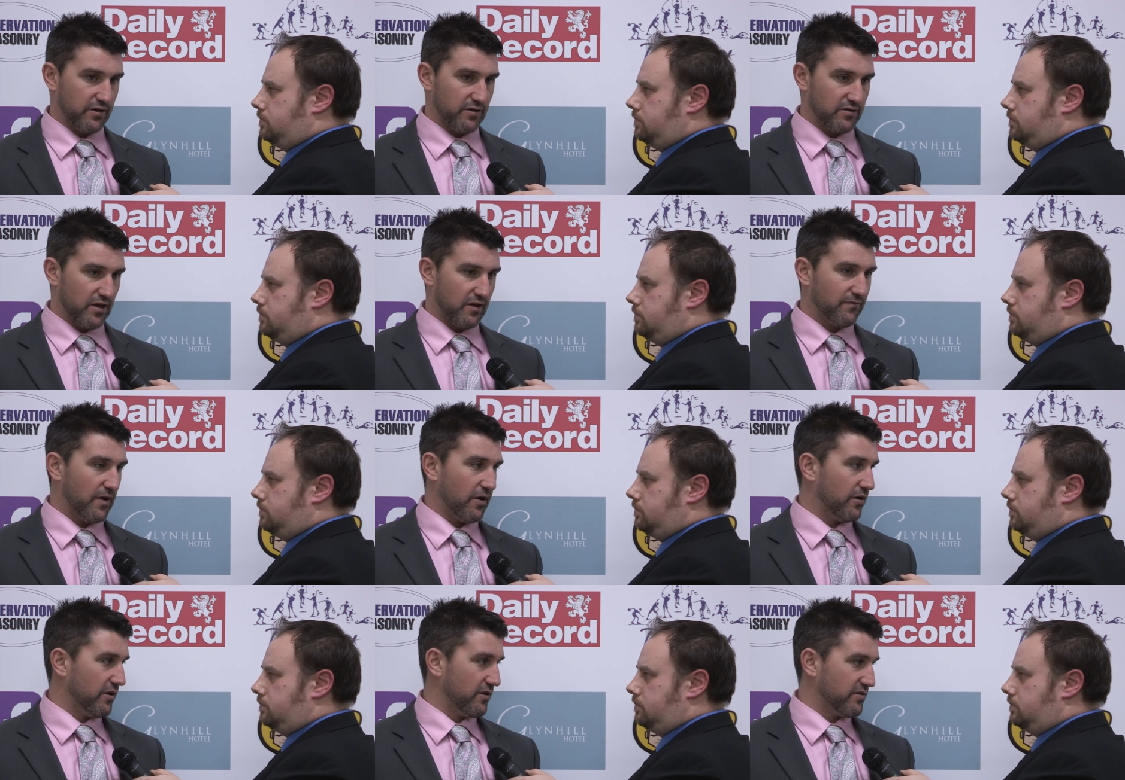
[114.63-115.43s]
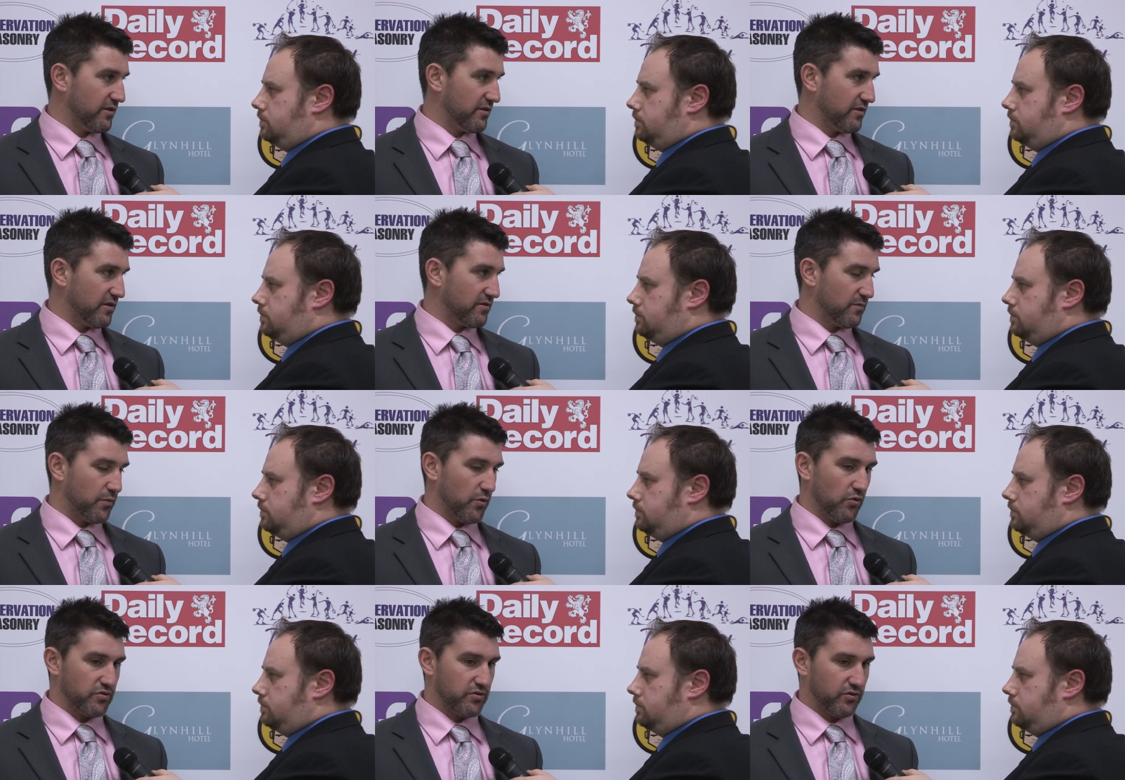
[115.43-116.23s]
Speaker 1: in safe areas as, as
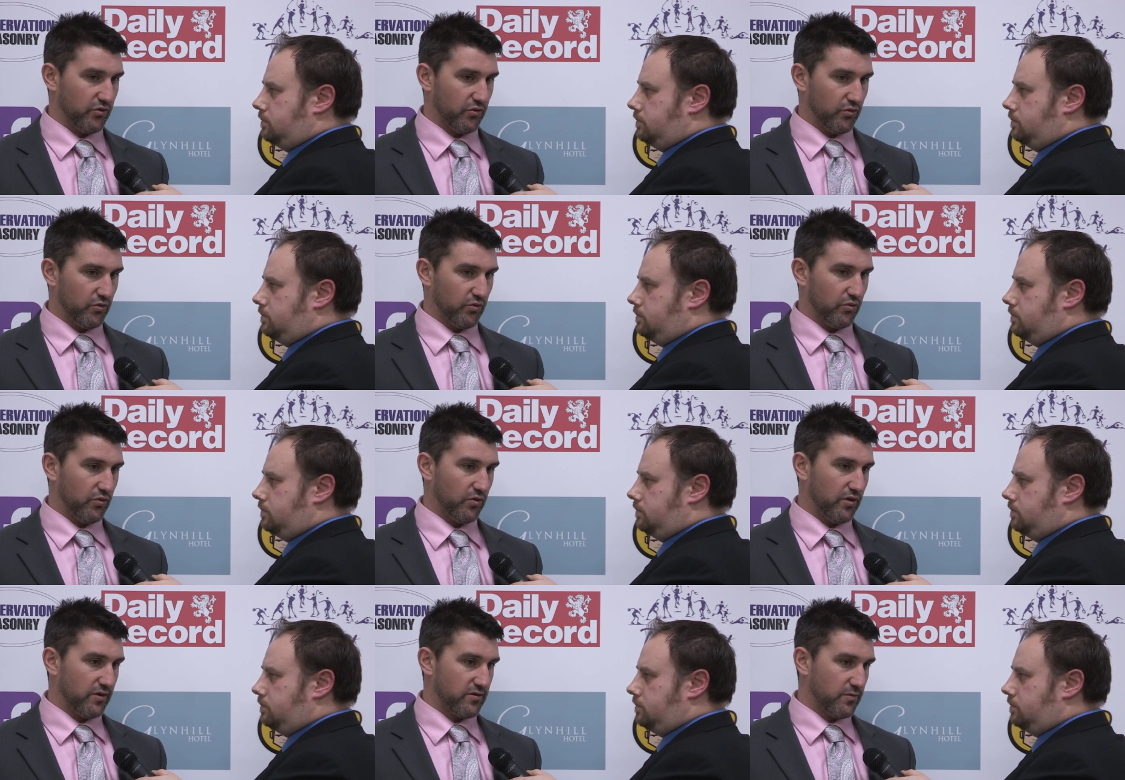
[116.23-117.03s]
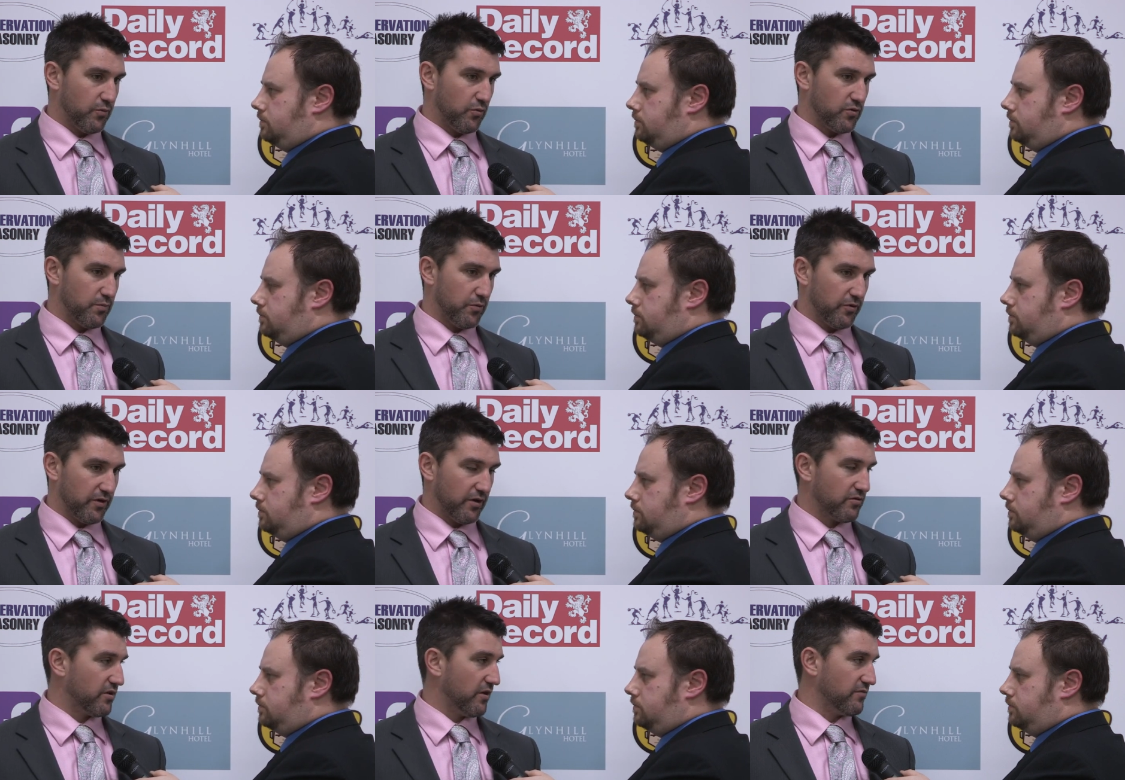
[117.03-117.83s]
opposed to as opposed to
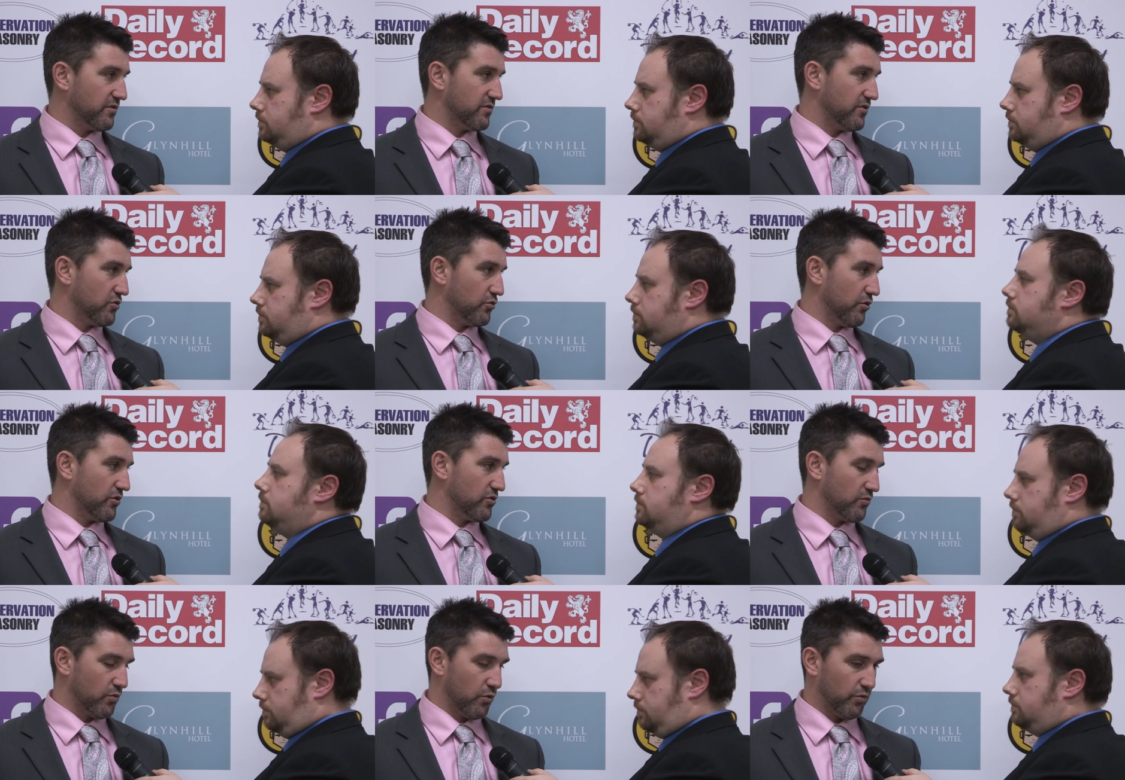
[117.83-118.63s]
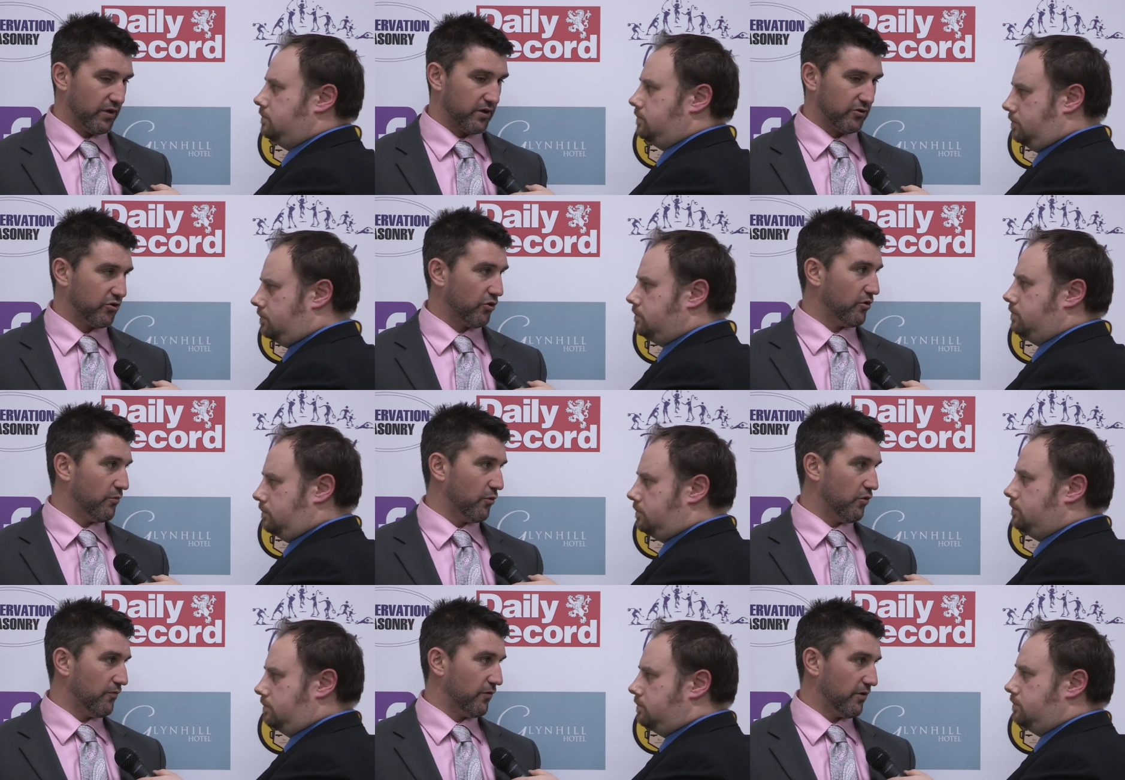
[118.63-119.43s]
putting ourselves in situations where we can turn
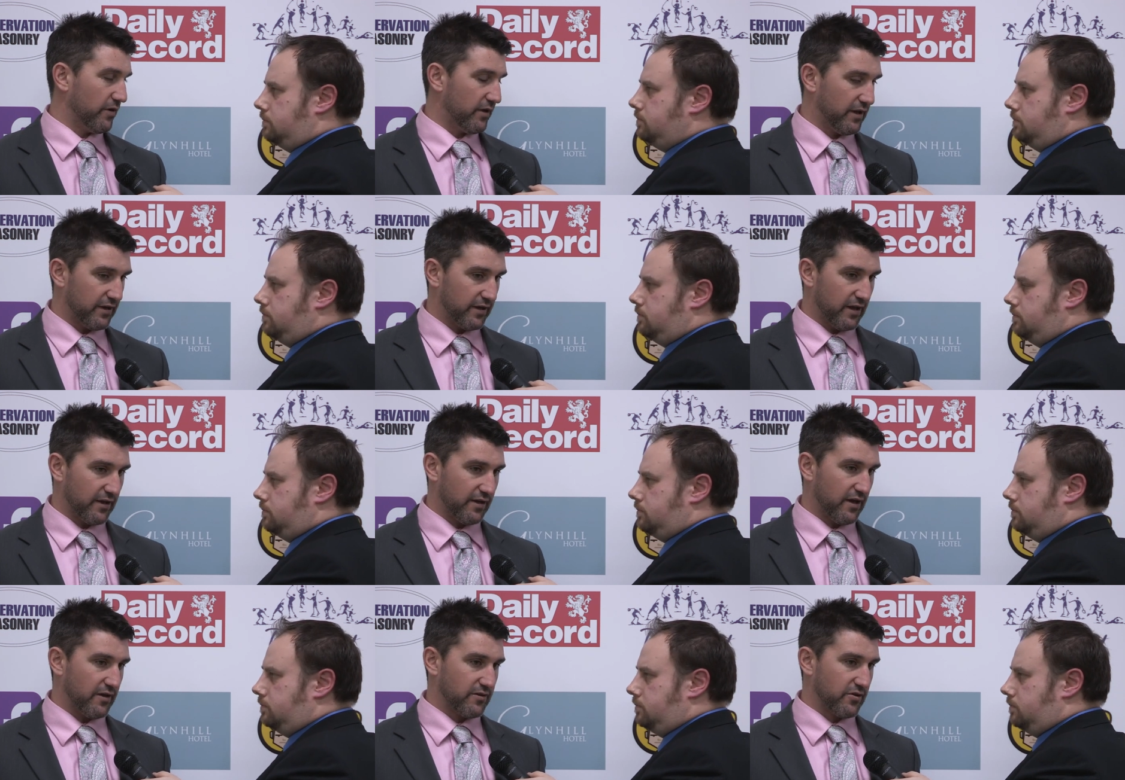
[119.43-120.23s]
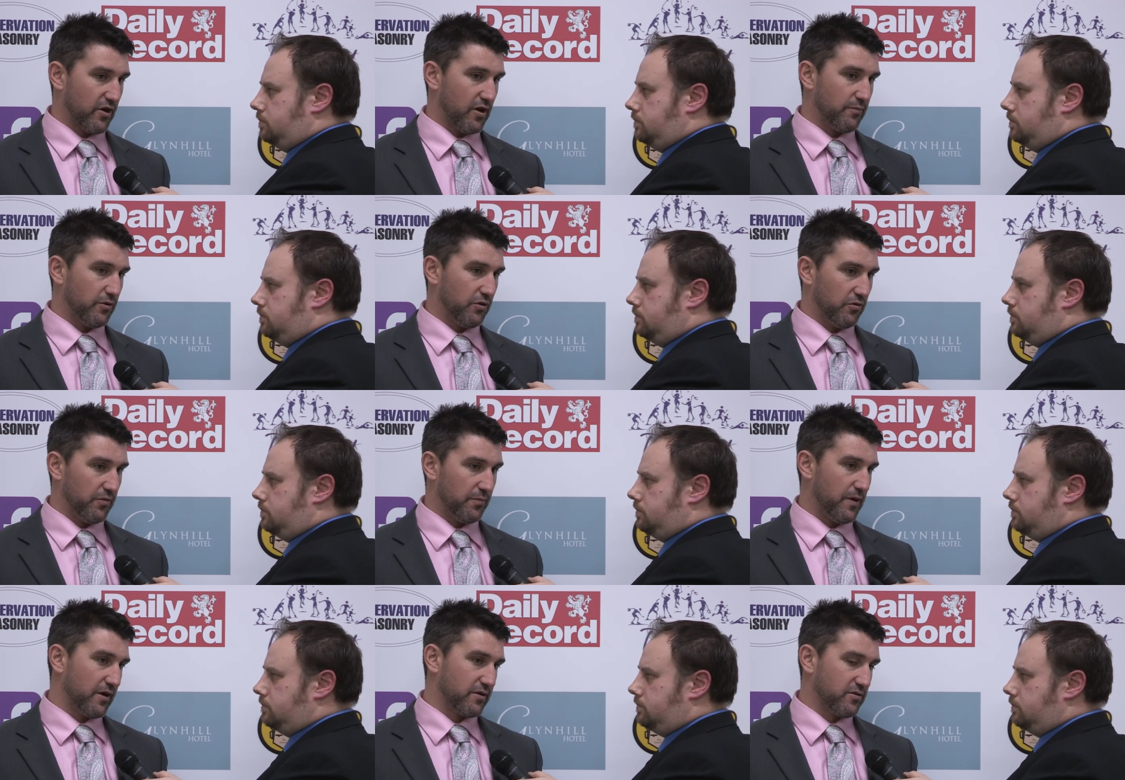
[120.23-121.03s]
them over and, and get guys caught below
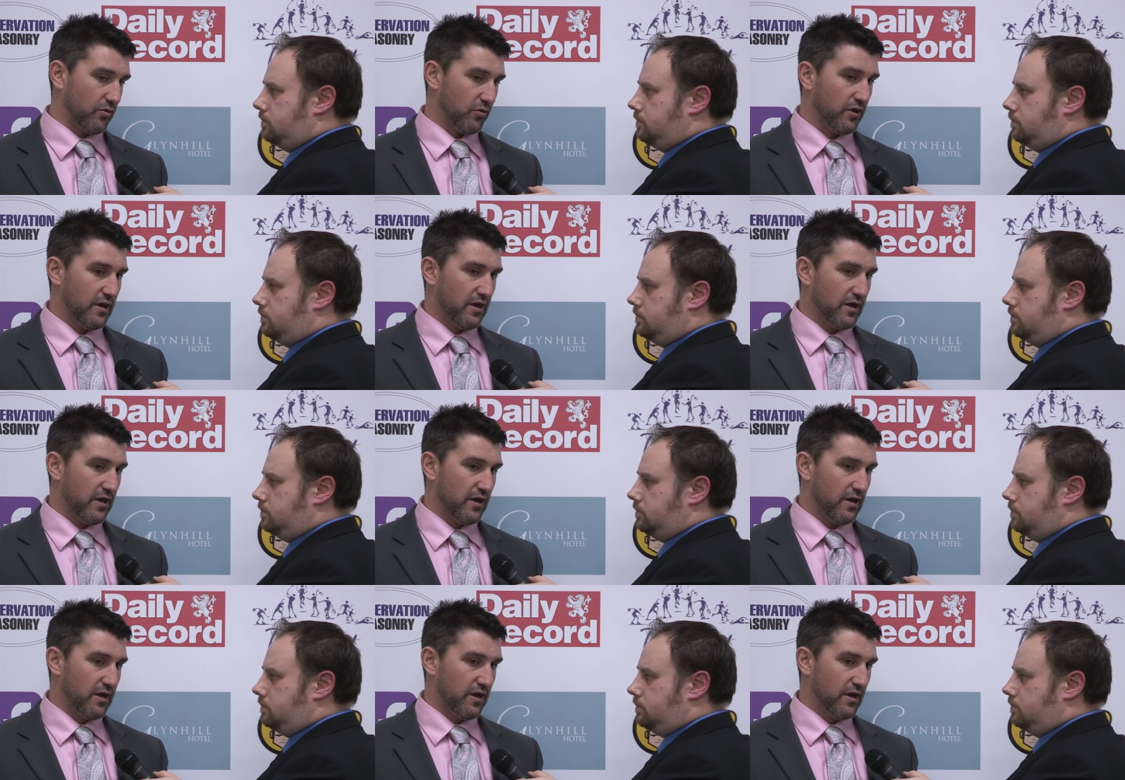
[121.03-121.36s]
the puck. So